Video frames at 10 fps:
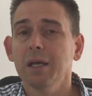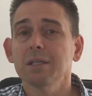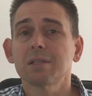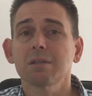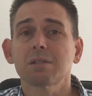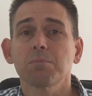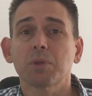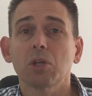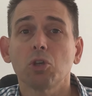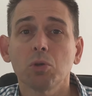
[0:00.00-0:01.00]
Is there
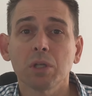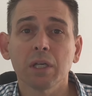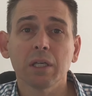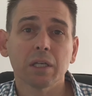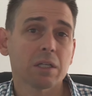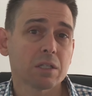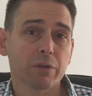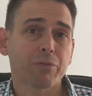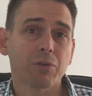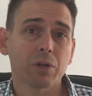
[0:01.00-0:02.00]
something unique and
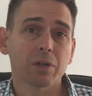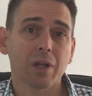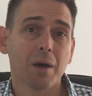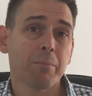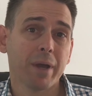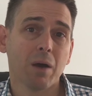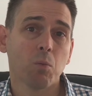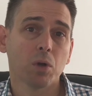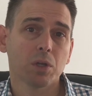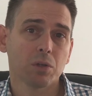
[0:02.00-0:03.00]
different about
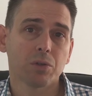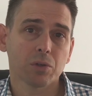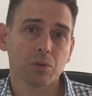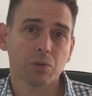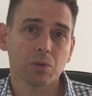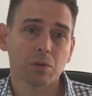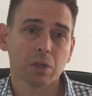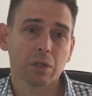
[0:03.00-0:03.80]
what you do